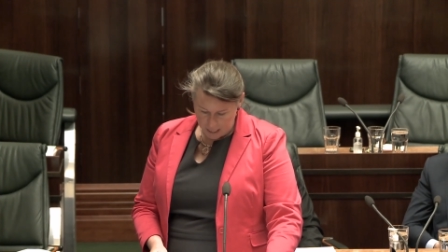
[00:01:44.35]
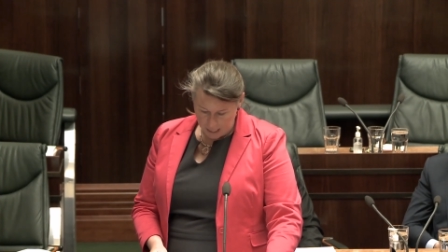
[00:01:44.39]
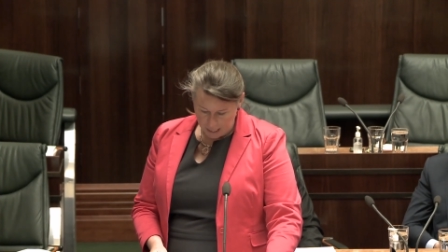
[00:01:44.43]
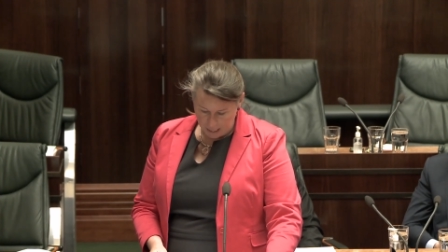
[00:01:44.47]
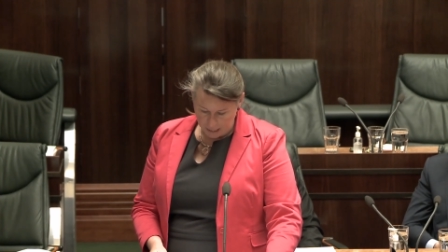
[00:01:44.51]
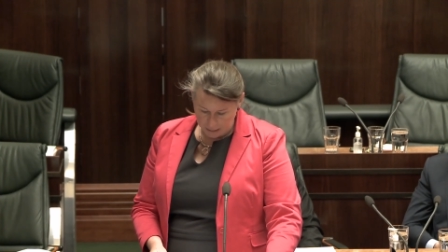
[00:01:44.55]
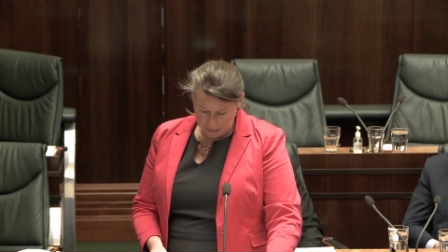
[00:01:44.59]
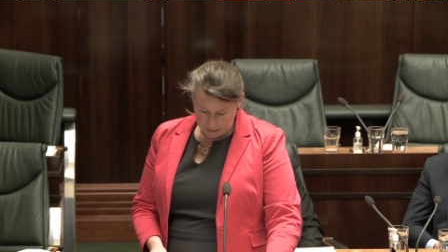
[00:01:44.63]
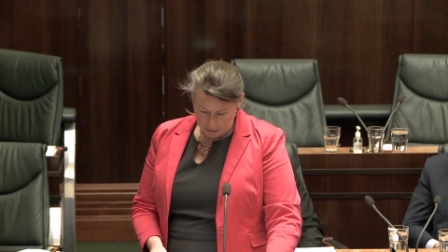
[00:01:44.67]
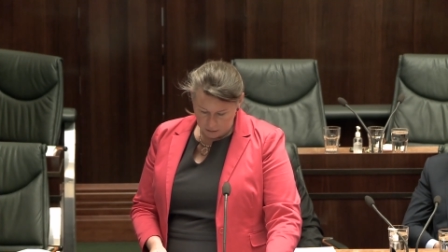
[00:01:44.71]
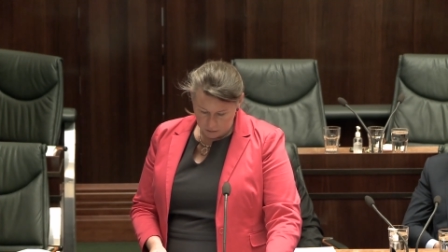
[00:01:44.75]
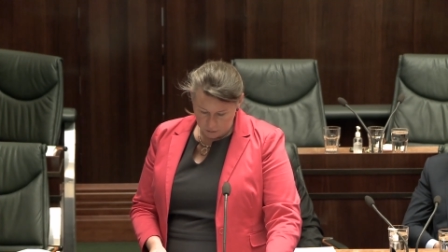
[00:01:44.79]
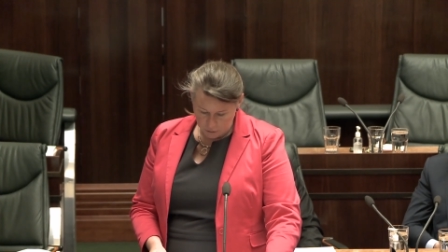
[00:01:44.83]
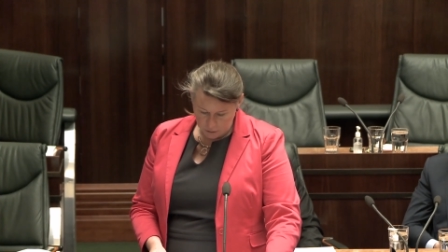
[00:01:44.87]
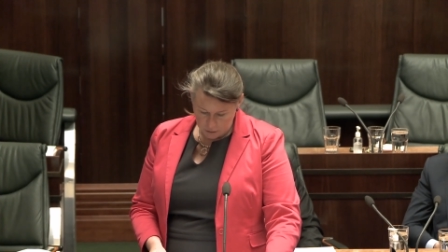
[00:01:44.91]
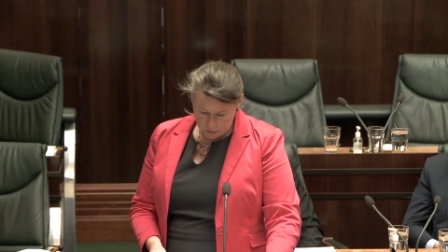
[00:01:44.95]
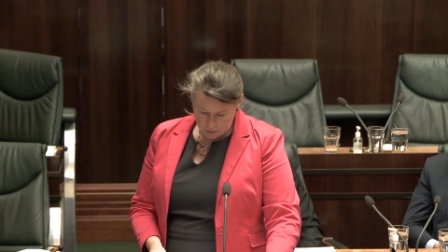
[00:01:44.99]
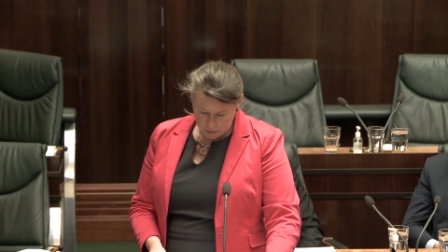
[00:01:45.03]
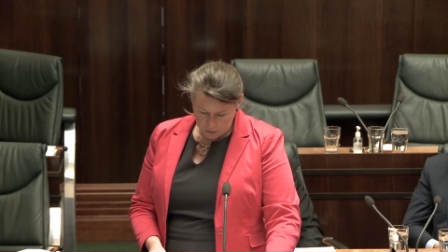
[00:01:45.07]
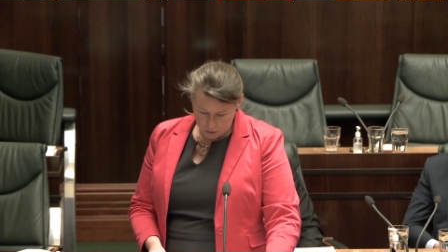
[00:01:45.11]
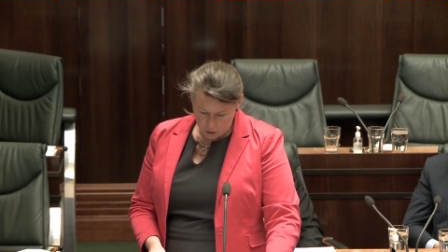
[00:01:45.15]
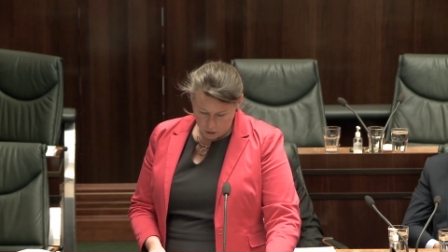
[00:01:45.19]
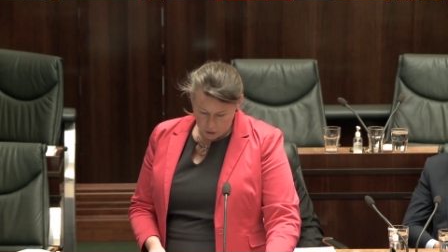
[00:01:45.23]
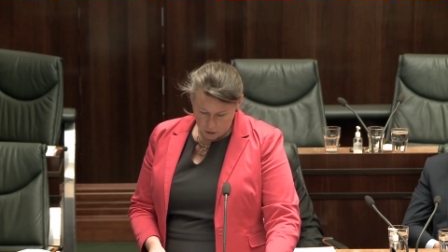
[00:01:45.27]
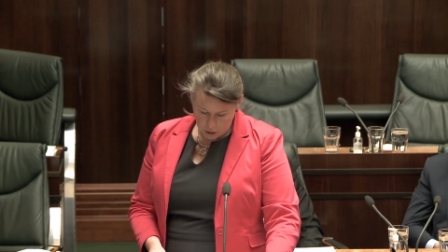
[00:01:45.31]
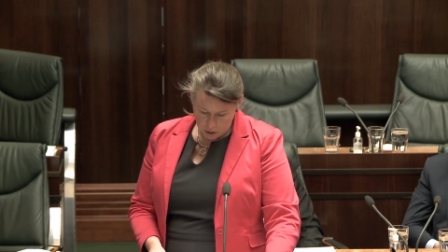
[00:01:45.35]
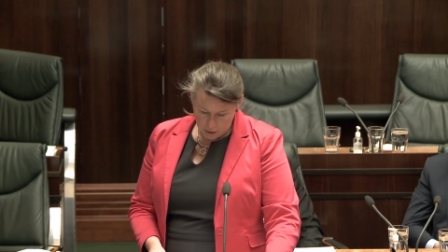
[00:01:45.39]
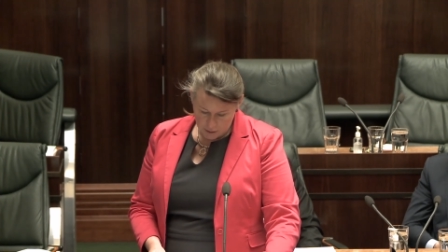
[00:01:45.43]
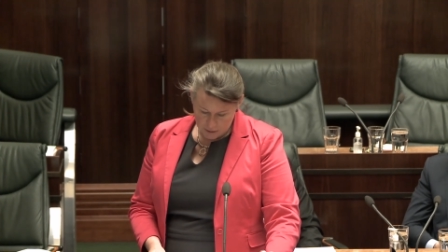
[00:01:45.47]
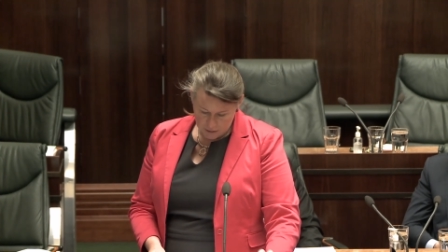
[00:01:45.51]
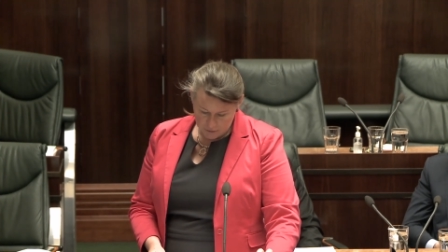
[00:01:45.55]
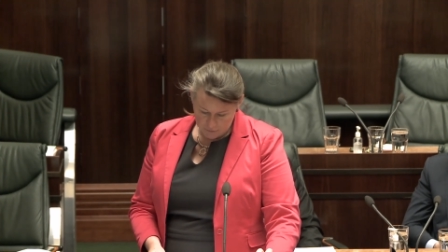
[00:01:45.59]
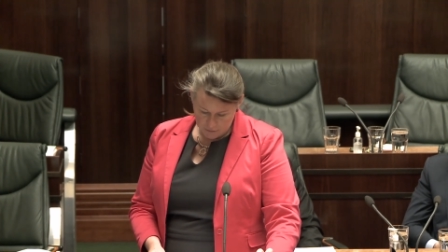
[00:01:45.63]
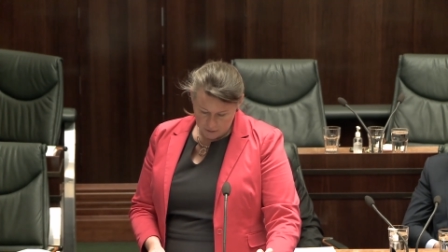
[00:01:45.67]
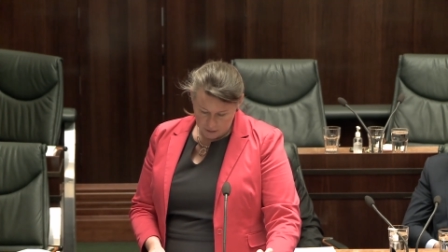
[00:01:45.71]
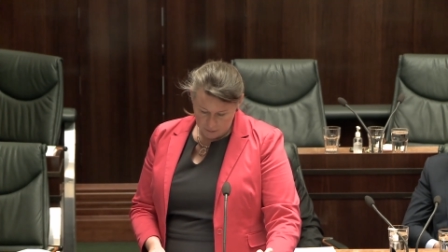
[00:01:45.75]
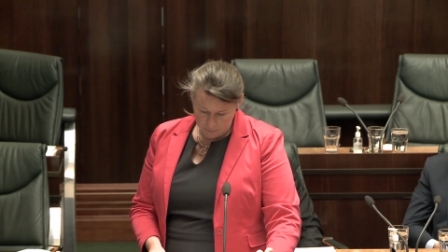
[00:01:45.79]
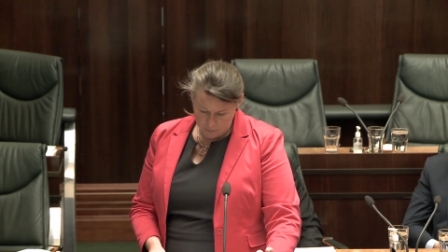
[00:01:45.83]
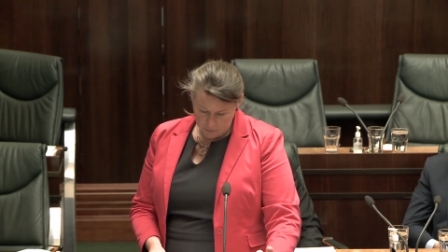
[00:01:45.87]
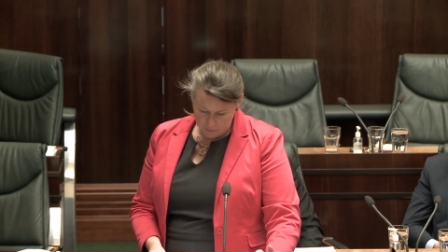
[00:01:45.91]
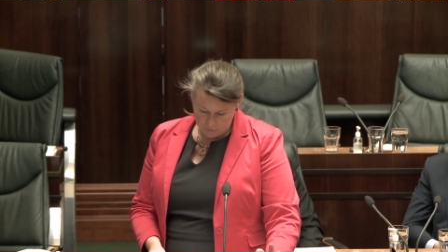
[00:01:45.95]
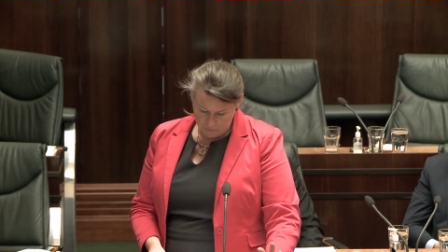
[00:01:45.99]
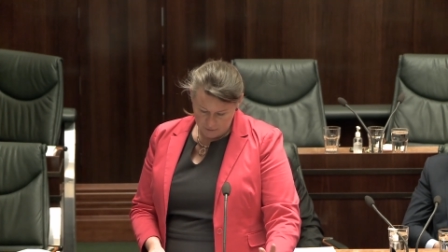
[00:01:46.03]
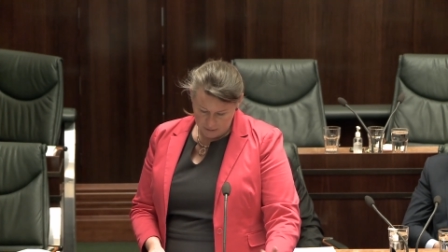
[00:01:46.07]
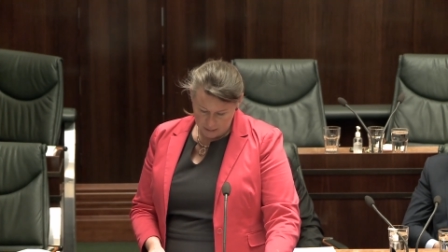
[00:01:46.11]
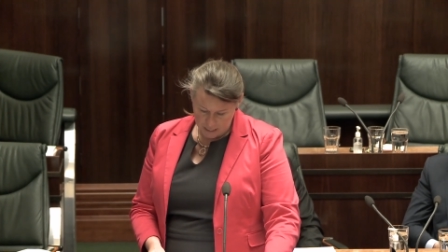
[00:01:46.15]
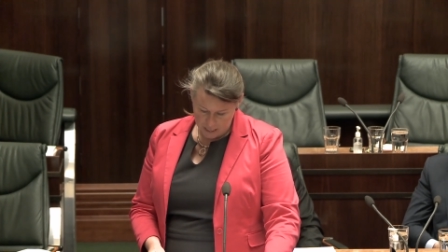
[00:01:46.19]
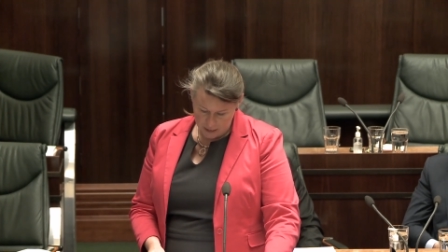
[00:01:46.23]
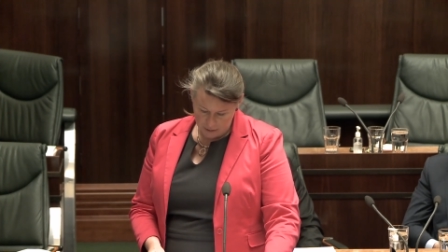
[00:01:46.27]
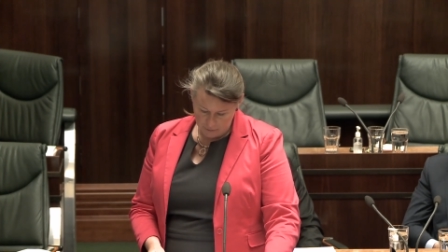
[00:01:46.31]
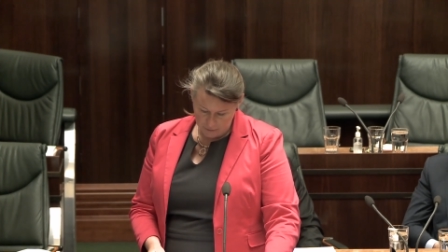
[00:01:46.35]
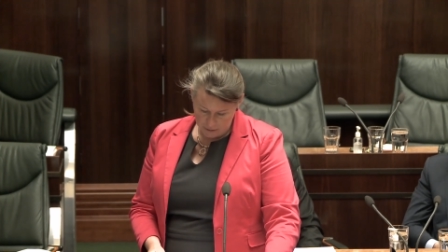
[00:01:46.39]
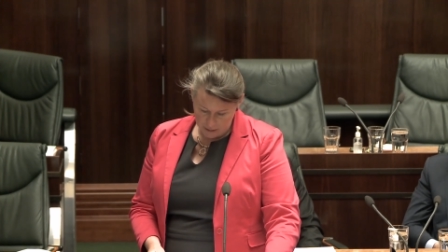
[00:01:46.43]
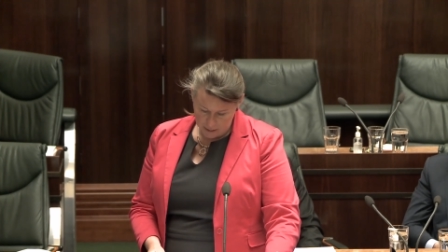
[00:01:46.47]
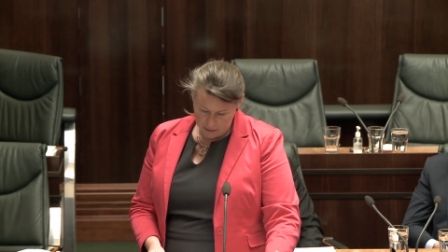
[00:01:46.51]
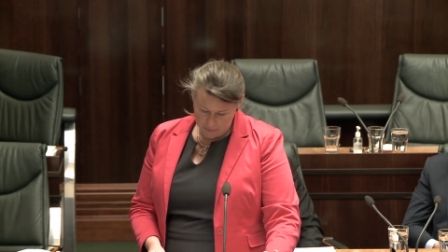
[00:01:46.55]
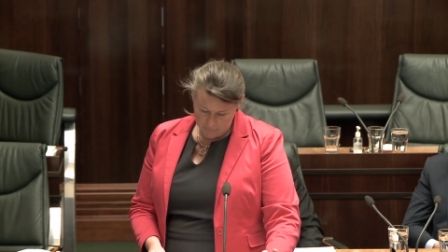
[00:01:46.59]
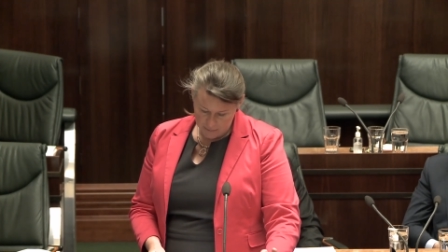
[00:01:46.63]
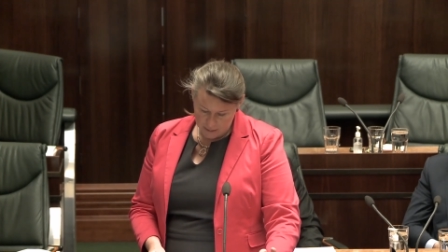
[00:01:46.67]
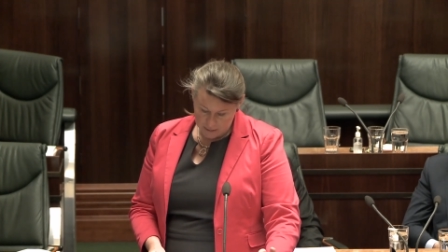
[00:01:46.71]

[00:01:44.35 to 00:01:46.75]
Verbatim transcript: uh, included the ongoing development of the area